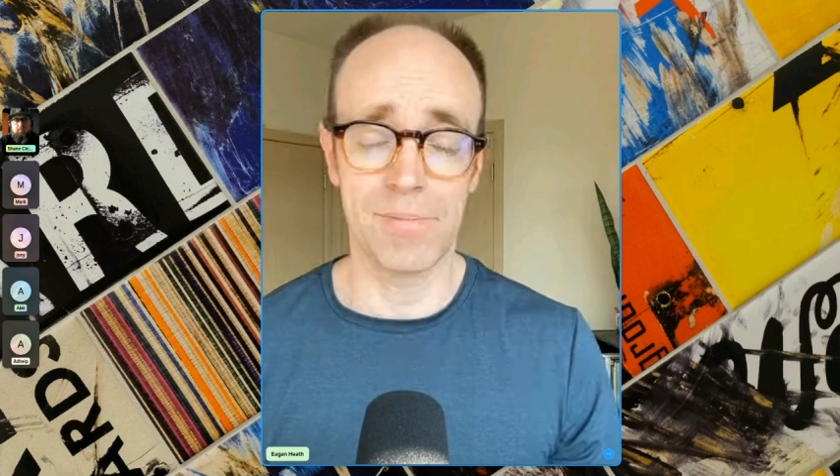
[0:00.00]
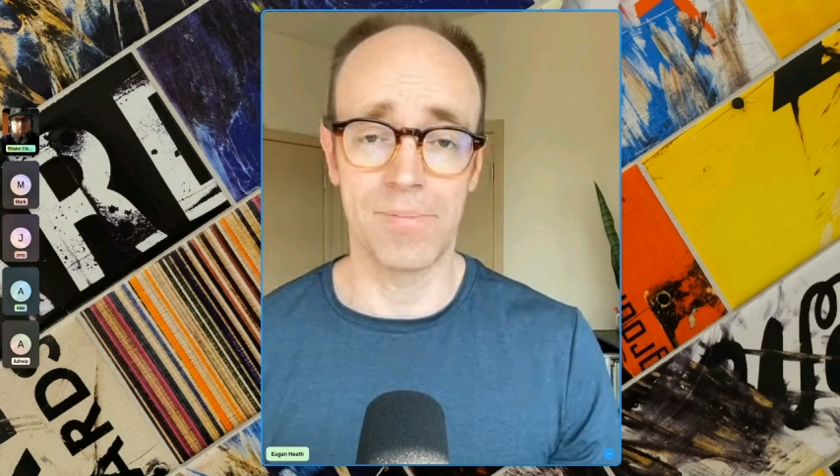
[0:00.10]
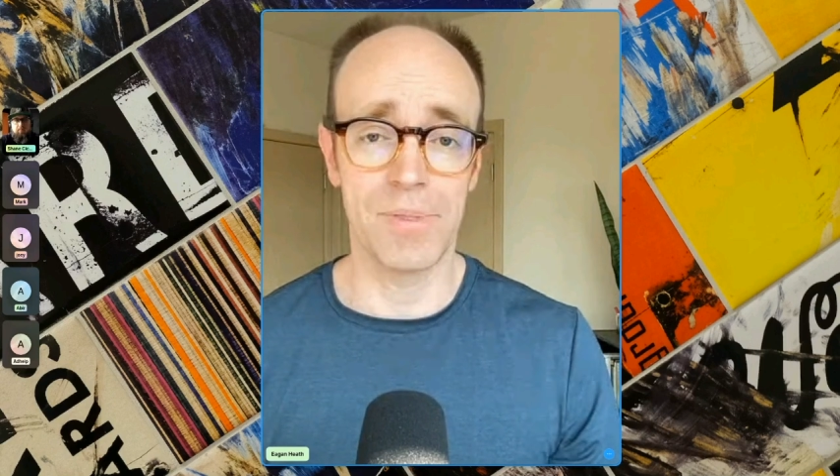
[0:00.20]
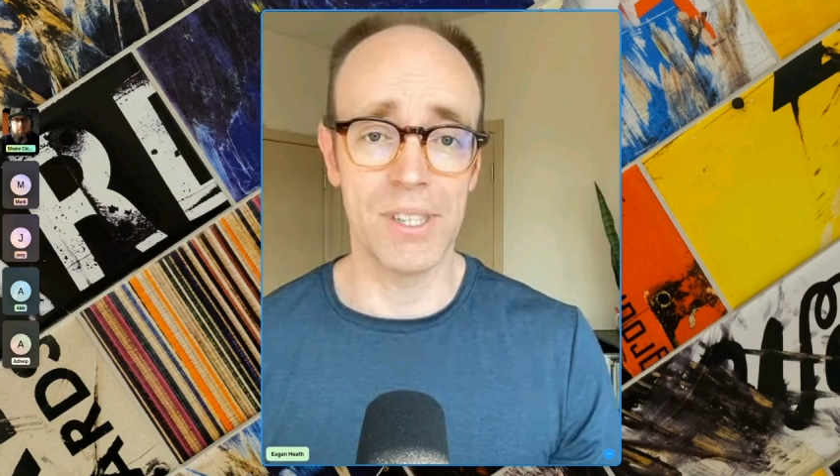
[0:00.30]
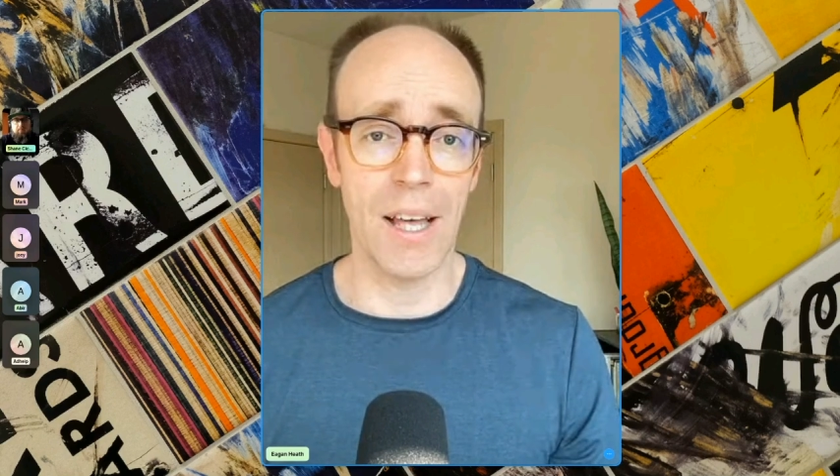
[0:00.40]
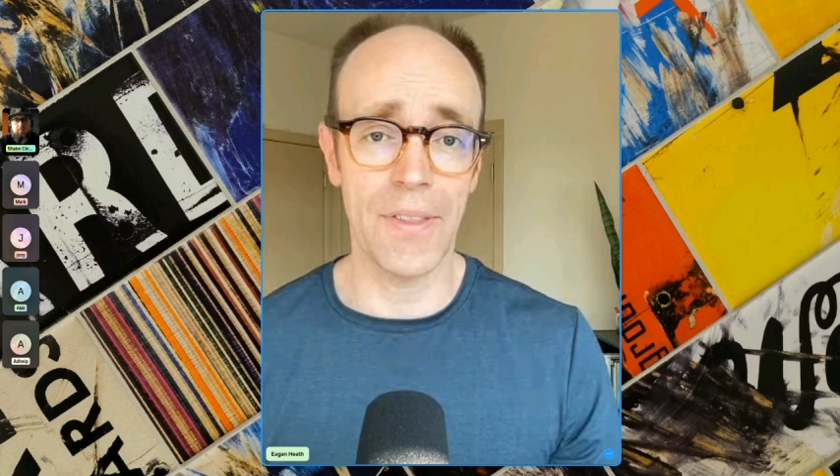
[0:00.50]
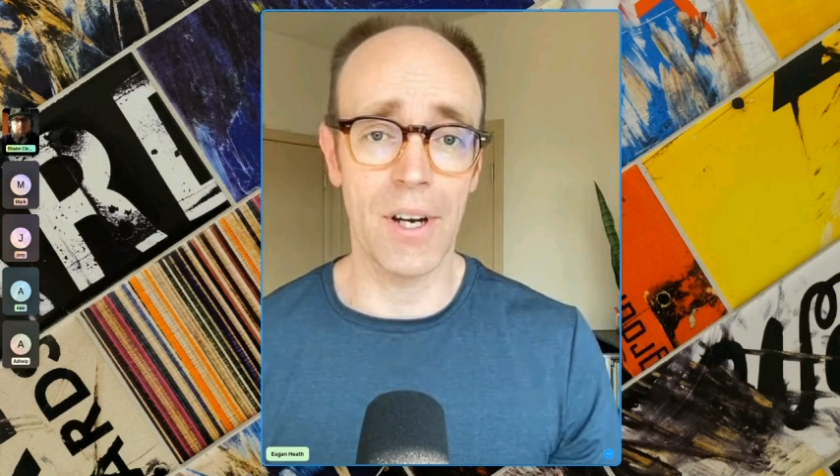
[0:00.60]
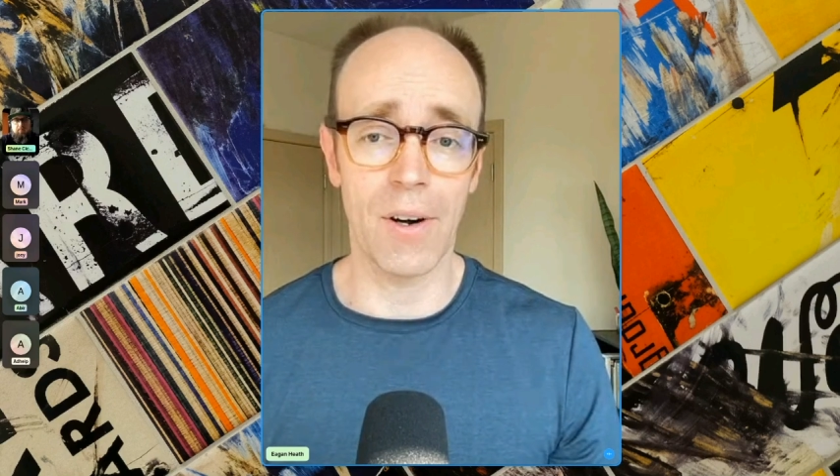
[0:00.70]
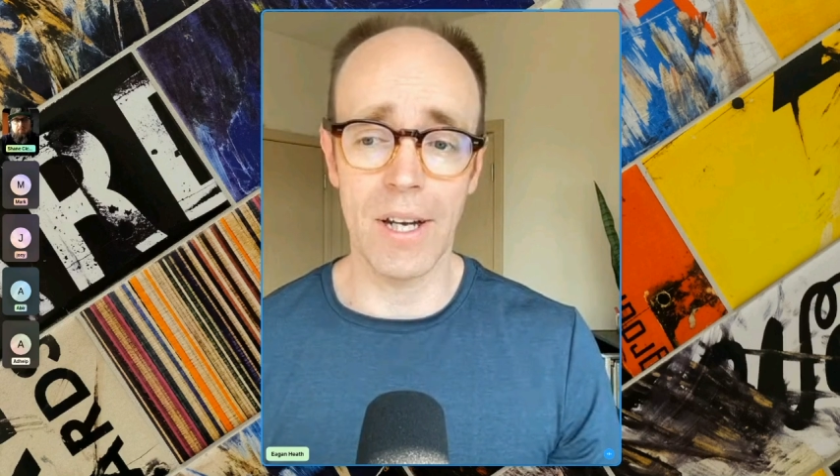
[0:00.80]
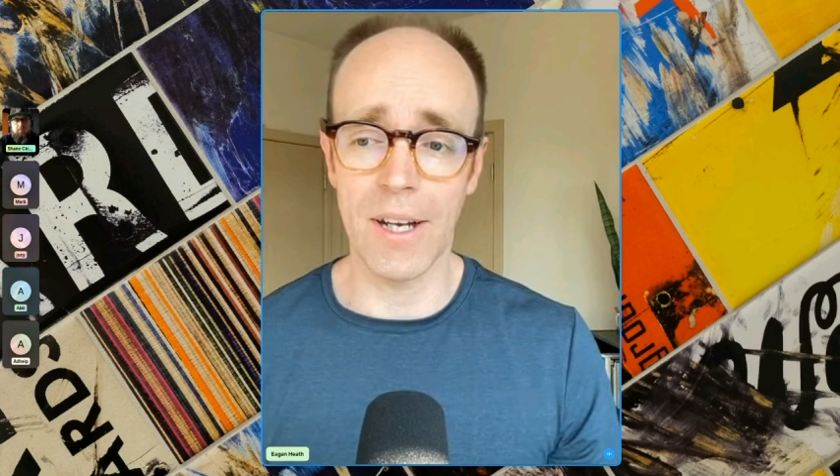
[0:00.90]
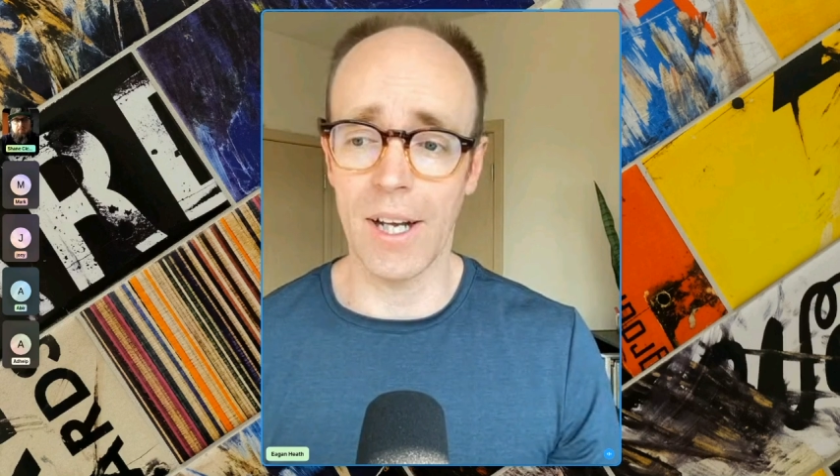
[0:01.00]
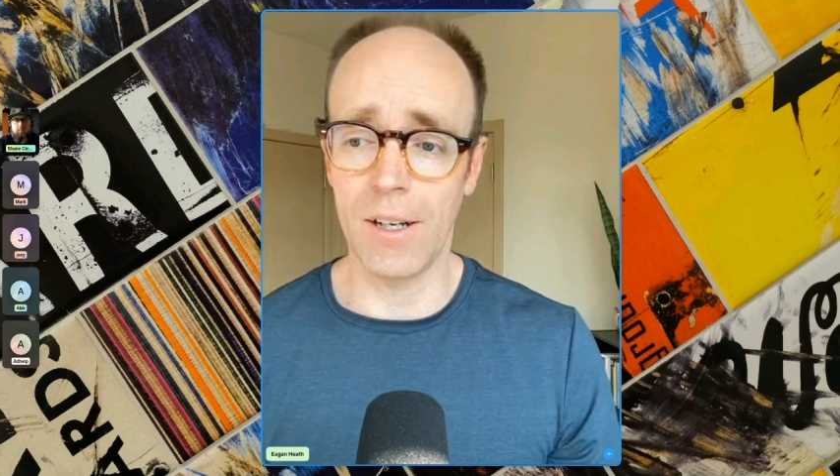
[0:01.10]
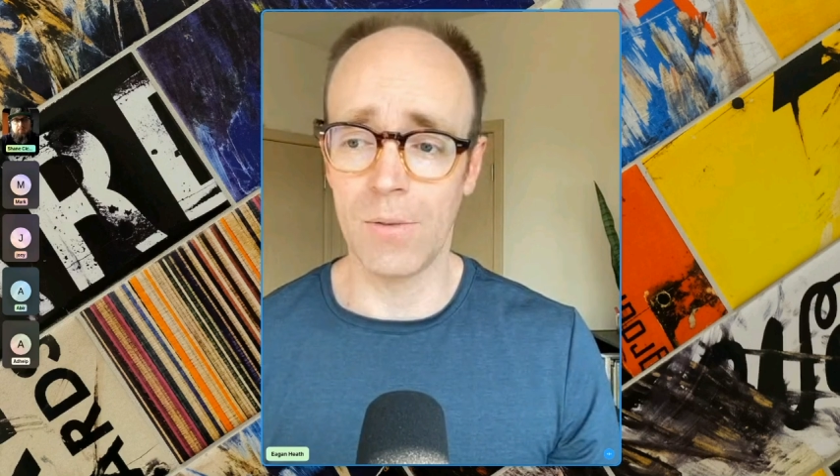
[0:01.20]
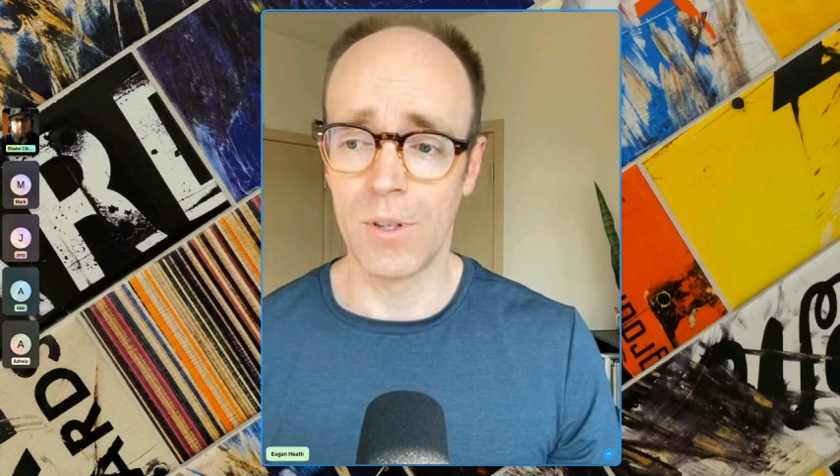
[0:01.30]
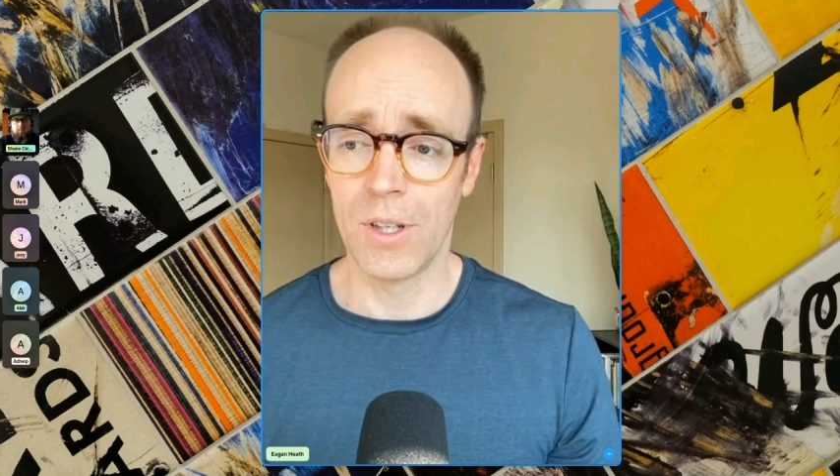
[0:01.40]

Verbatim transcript: it's not there right now.